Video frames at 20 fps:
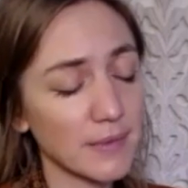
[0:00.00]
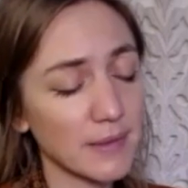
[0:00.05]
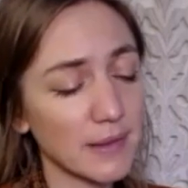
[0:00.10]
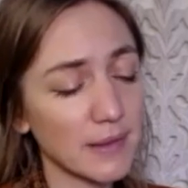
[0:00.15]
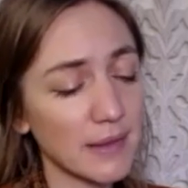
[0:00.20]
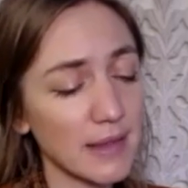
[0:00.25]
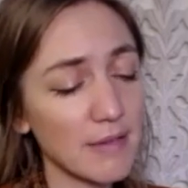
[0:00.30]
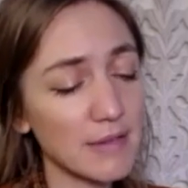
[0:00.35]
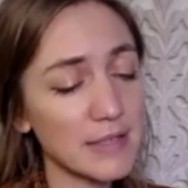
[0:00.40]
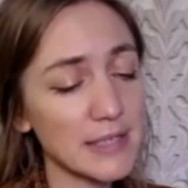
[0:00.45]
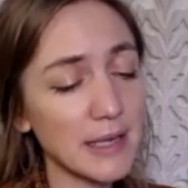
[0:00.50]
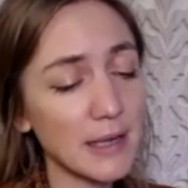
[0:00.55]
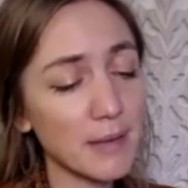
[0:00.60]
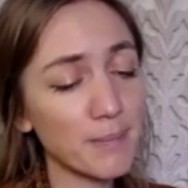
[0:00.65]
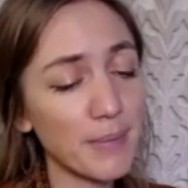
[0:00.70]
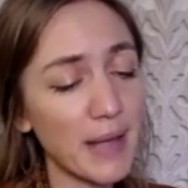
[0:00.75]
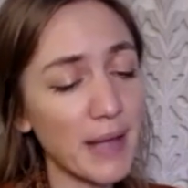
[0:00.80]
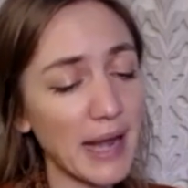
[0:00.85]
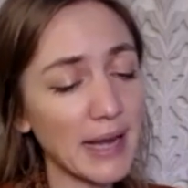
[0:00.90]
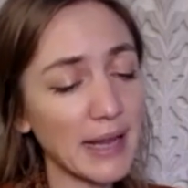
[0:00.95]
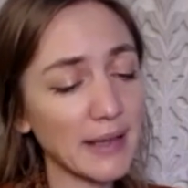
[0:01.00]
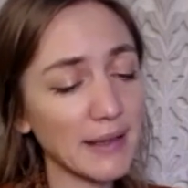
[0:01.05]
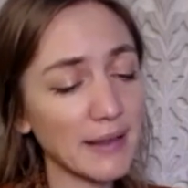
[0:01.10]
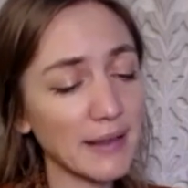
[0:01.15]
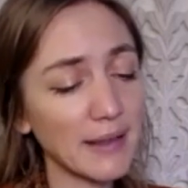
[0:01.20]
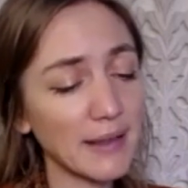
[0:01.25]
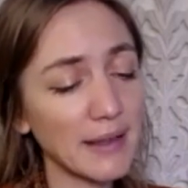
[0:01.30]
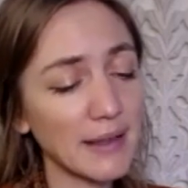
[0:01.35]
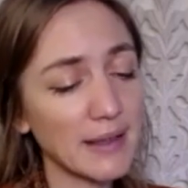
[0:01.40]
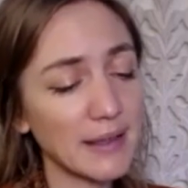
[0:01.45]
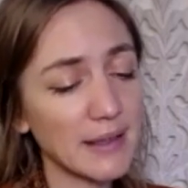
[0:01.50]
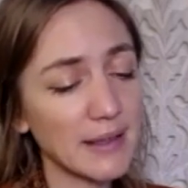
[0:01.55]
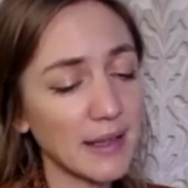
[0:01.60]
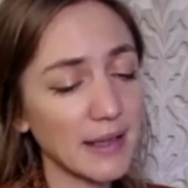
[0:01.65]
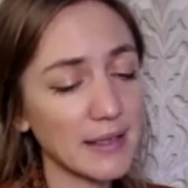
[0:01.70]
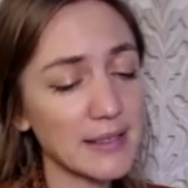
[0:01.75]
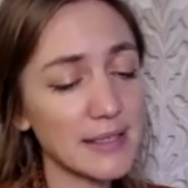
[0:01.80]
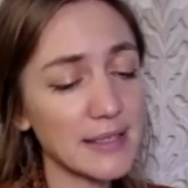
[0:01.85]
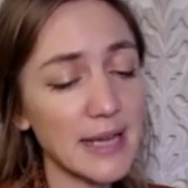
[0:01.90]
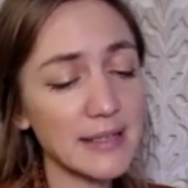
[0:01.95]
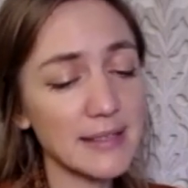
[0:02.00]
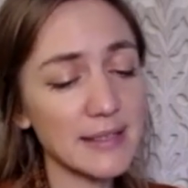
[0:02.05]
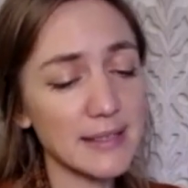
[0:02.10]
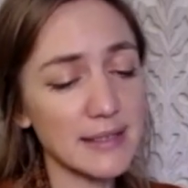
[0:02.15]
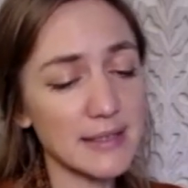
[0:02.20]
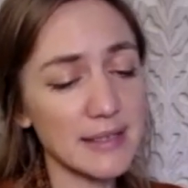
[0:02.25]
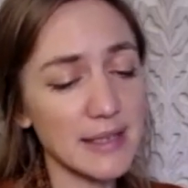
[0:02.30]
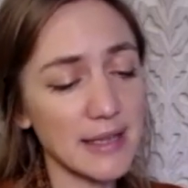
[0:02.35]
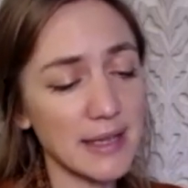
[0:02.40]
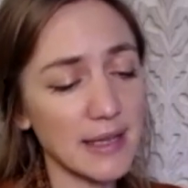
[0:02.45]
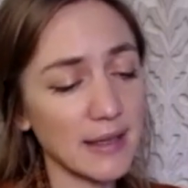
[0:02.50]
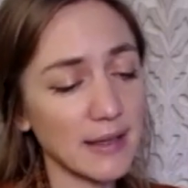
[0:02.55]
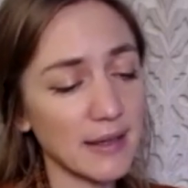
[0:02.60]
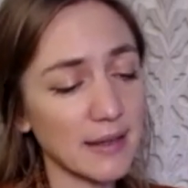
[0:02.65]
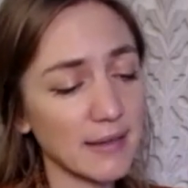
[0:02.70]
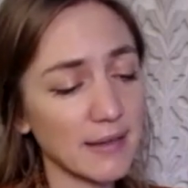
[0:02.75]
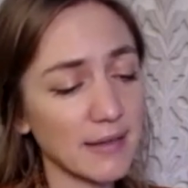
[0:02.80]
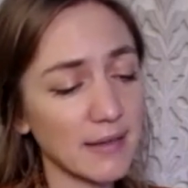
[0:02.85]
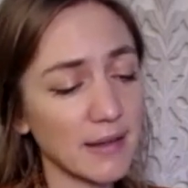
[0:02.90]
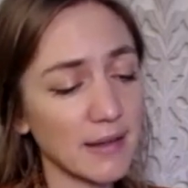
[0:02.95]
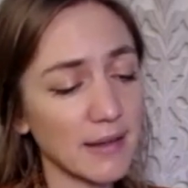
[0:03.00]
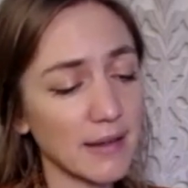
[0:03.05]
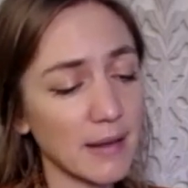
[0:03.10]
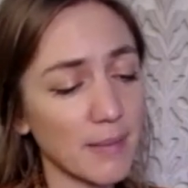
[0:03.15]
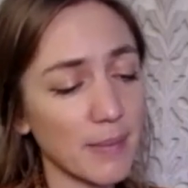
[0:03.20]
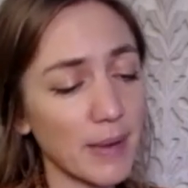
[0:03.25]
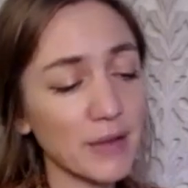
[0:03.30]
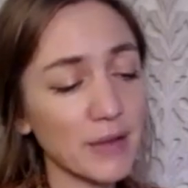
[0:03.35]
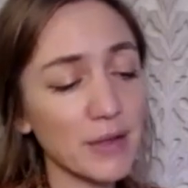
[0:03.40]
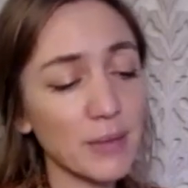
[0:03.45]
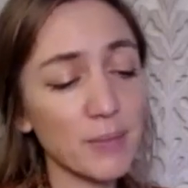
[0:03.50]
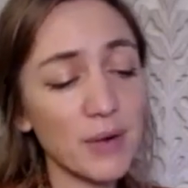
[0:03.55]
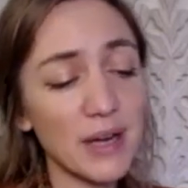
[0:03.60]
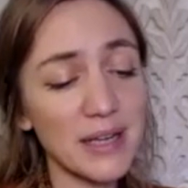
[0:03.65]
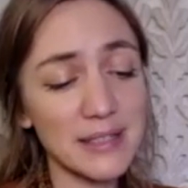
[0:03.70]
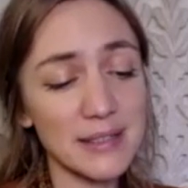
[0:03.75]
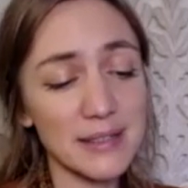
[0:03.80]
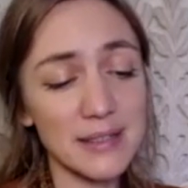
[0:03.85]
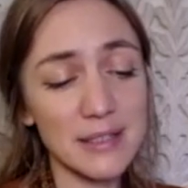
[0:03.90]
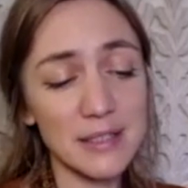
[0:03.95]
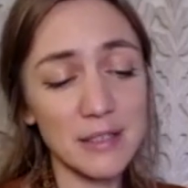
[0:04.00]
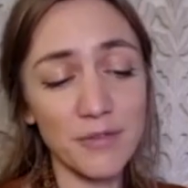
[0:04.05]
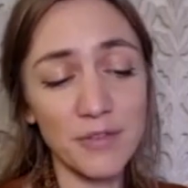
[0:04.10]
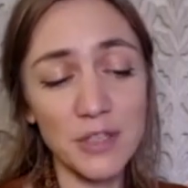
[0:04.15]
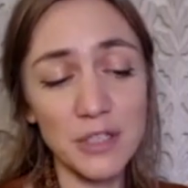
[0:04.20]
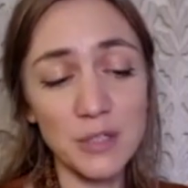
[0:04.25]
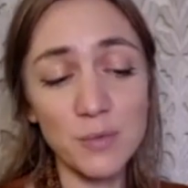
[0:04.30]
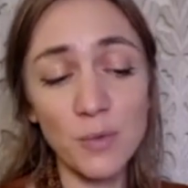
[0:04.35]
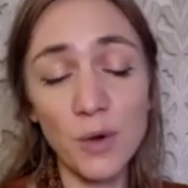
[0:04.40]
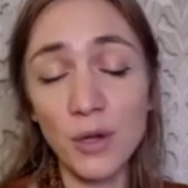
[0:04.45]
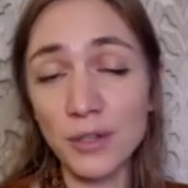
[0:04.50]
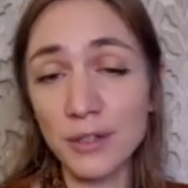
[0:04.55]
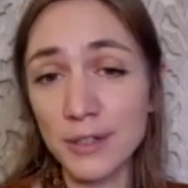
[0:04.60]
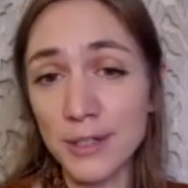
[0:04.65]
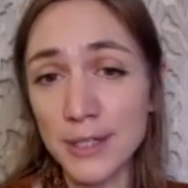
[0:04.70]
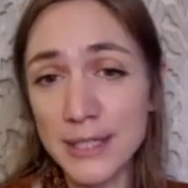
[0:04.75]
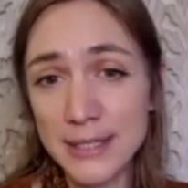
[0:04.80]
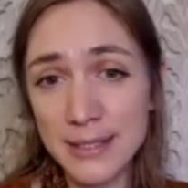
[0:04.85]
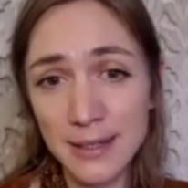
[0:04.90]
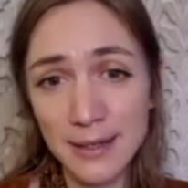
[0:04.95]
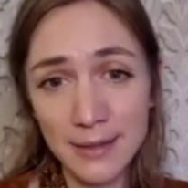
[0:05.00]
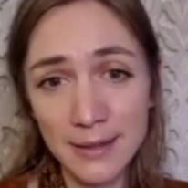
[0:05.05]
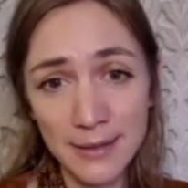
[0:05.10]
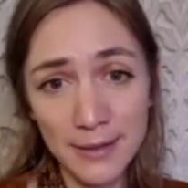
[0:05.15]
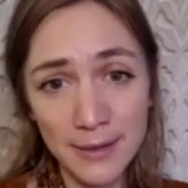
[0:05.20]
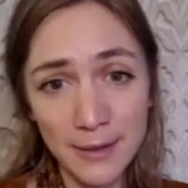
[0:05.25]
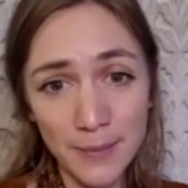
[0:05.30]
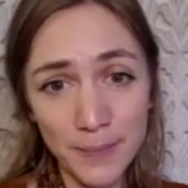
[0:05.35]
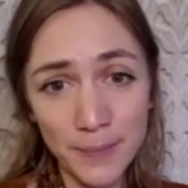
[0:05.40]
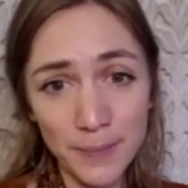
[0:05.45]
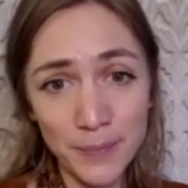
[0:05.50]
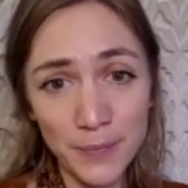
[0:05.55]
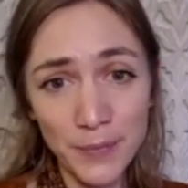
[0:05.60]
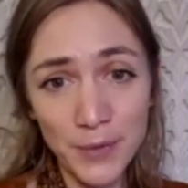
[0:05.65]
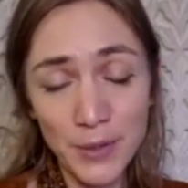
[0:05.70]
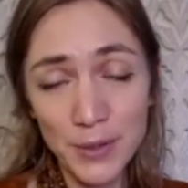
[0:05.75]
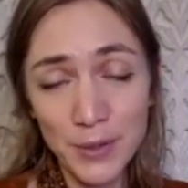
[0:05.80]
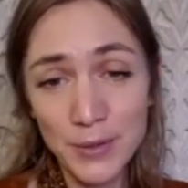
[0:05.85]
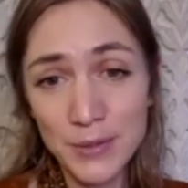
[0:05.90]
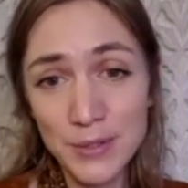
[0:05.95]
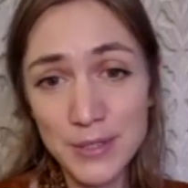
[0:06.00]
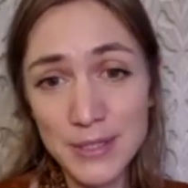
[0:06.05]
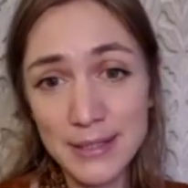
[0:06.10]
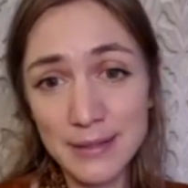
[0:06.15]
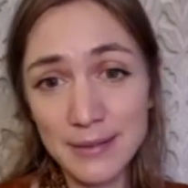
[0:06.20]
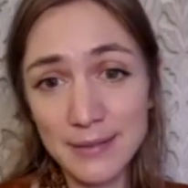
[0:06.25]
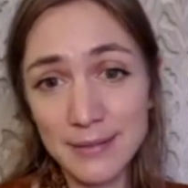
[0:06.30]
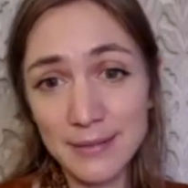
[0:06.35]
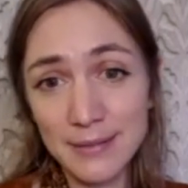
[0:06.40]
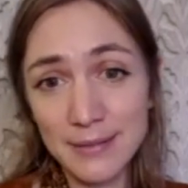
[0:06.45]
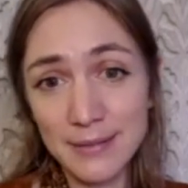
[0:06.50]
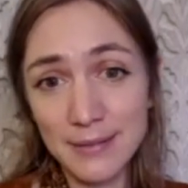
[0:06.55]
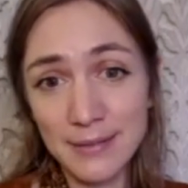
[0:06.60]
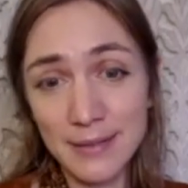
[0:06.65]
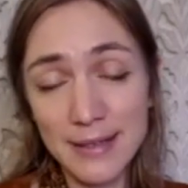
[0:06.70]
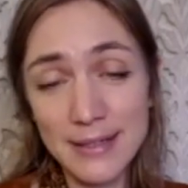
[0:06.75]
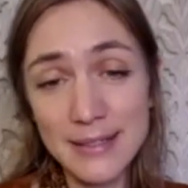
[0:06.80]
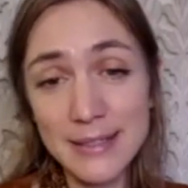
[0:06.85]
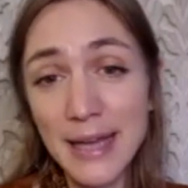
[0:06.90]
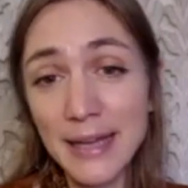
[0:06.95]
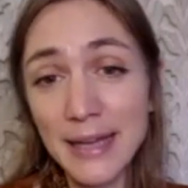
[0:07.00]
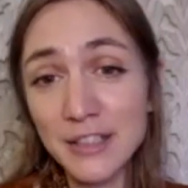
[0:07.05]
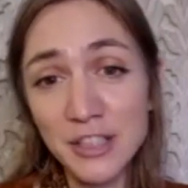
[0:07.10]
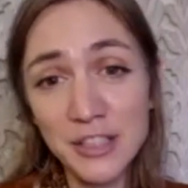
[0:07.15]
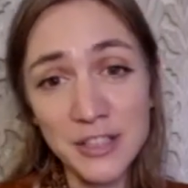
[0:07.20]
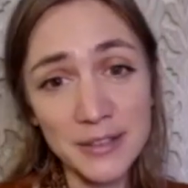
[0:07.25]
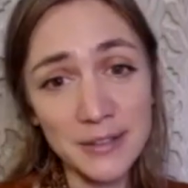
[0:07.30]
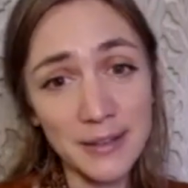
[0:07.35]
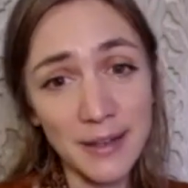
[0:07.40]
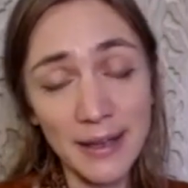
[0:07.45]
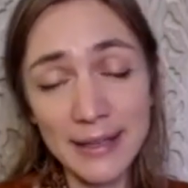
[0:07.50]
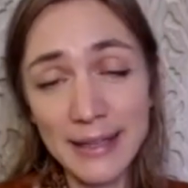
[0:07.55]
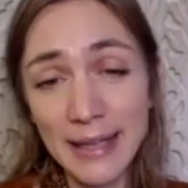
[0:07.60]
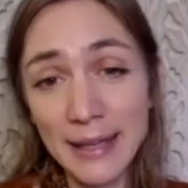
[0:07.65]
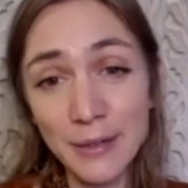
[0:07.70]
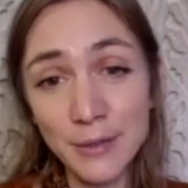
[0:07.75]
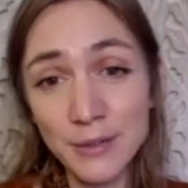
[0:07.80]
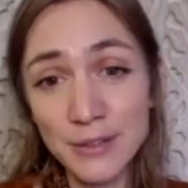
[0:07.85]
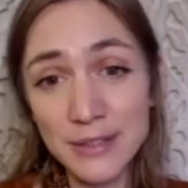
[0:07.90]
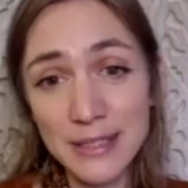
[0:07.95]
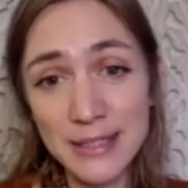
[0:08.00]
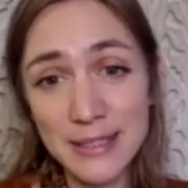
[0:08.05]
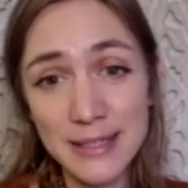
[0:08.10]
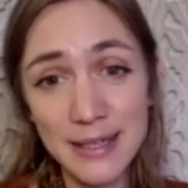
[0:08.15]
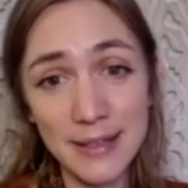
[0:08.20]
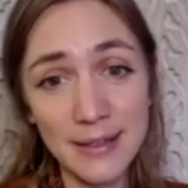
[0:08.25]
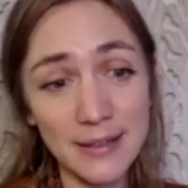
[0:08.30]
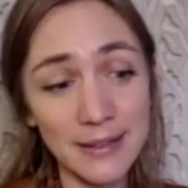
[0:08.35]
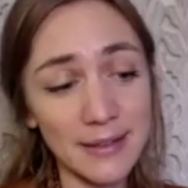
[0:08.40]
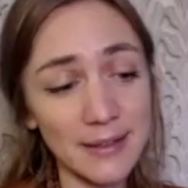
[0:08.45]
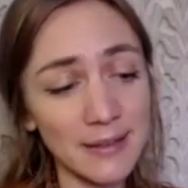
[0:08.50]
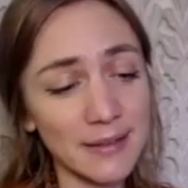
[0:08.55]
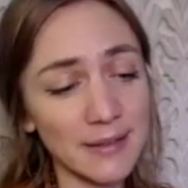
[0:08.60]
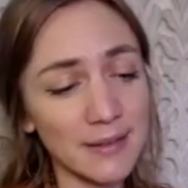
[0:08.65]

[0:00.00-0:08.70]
There is a compelling intensity about the presence of the swans, whose intention I cannot discern.